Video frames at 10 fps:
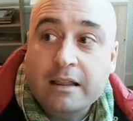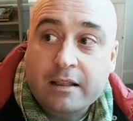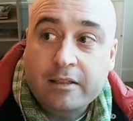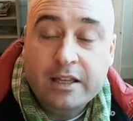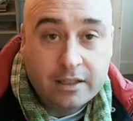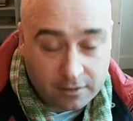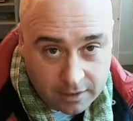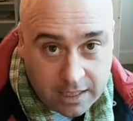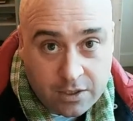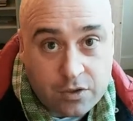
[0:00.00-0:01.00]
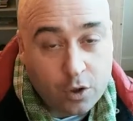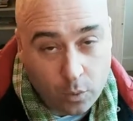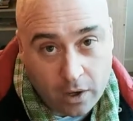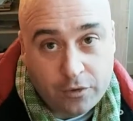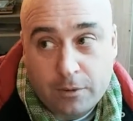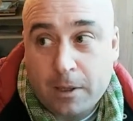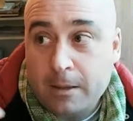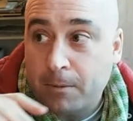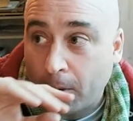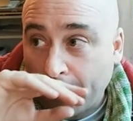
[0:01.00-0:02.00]
the elite, the wealthy
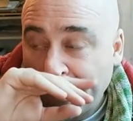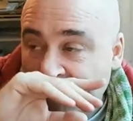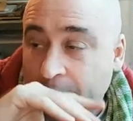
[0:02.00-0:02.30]
people